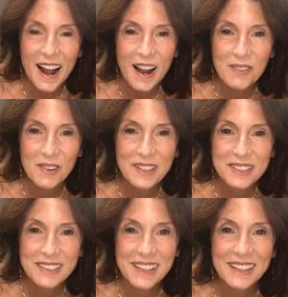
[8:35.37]
I'm
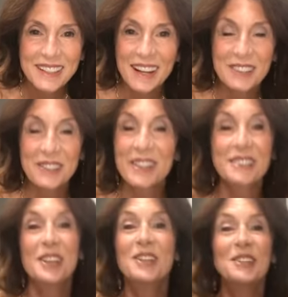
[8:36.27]
once again not
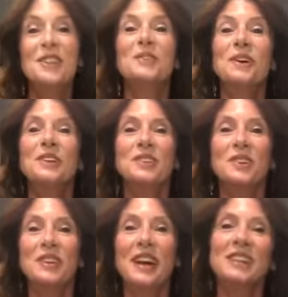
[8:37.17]
dressed. You know what,
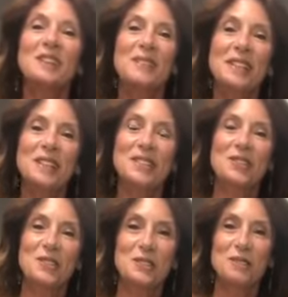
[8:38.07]
Joni? I think my
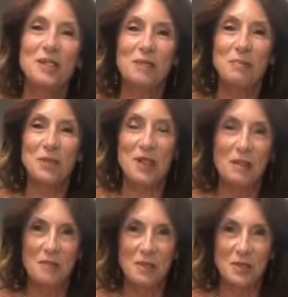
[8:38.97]
sisters are in their
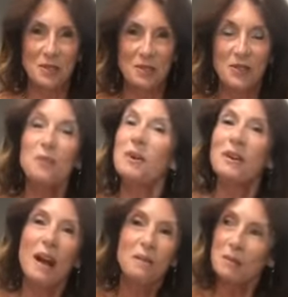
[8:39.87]
pajamas, too. Don't
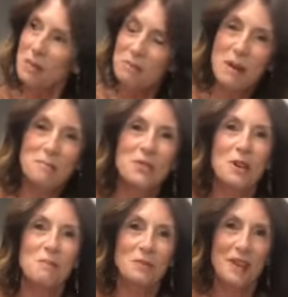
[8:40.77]
worry, I'm going to be in my
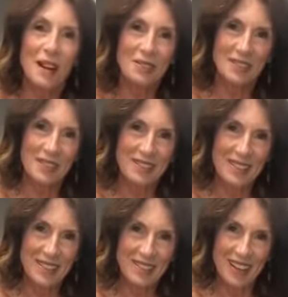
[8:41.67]
pajamas right after this
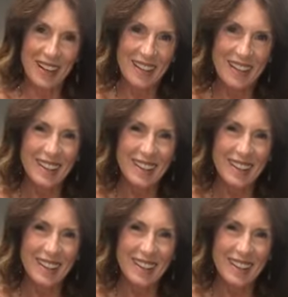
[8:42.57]
anyway.